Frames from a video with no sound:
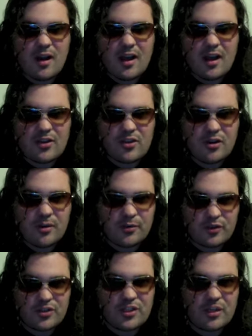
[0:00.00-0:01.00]
you're
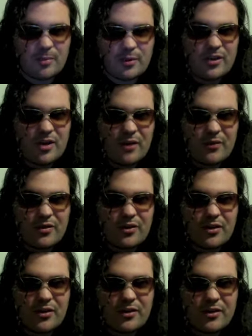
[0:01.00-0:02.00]
obstructing a police
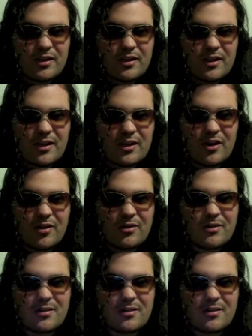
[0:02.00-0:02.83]
officer," you know.